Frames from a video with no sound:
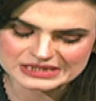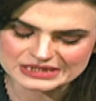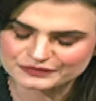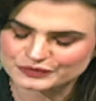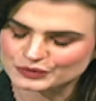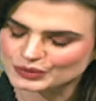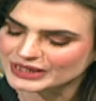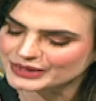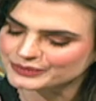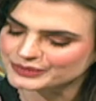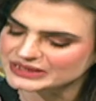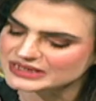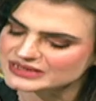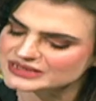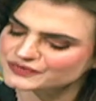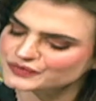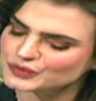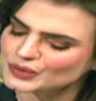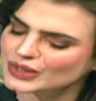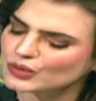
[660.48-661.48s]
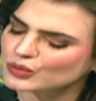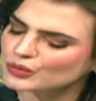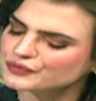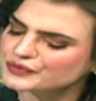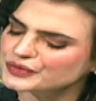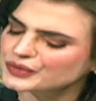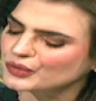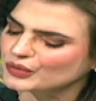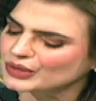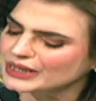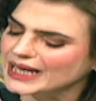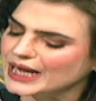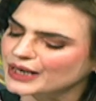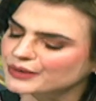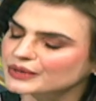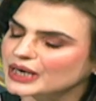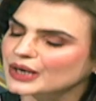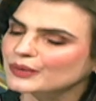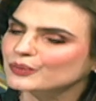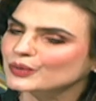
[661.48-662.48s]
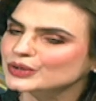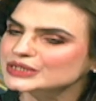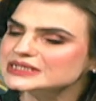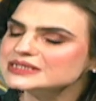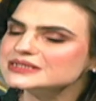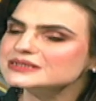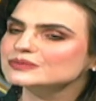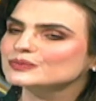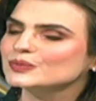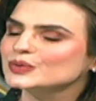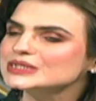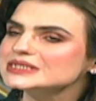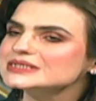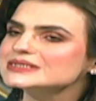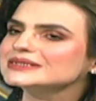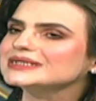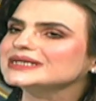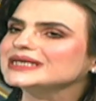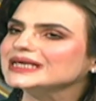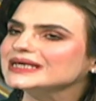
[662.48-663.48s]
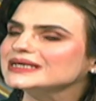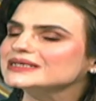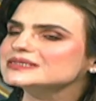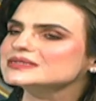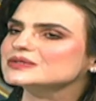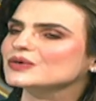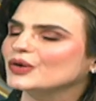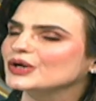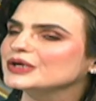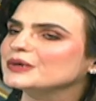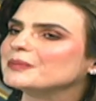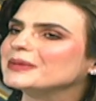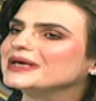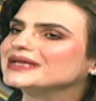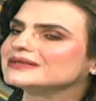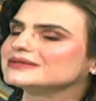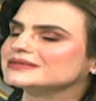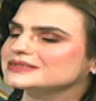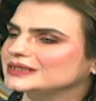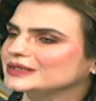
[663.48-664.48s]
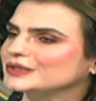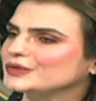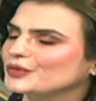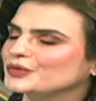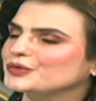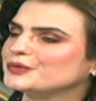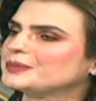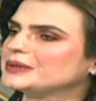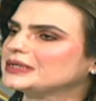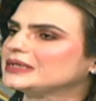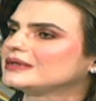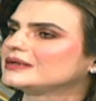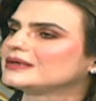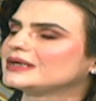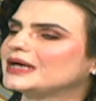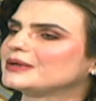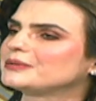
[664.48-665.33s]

Safiullah with this. Safiullah, overall, what is the case on merits, in your opinion?